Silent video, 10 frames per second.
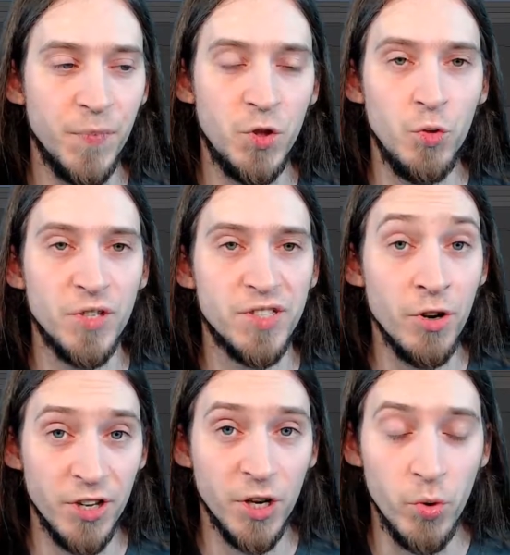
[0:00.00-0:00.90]
to a
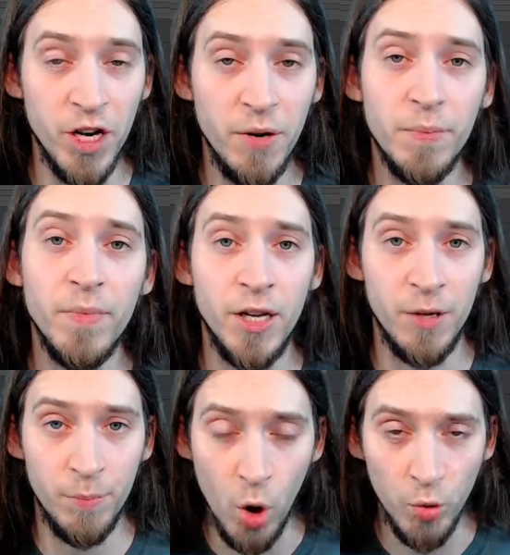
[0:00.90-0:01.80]
certain degree
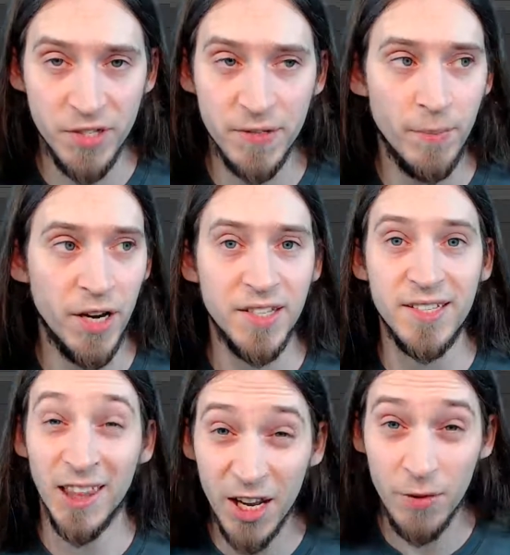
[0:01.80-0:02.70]
in post, but it's a
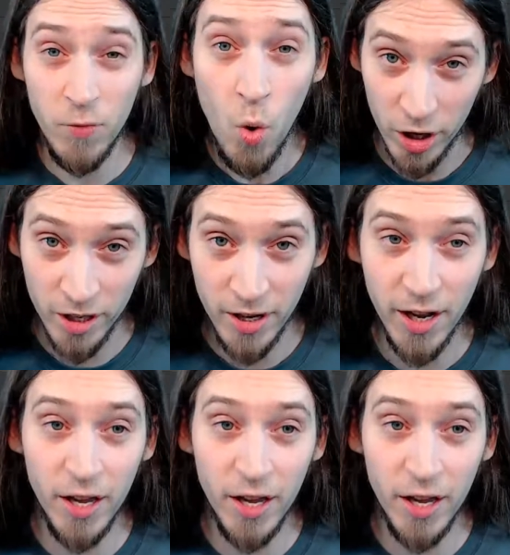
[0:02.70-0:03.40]
lot of work.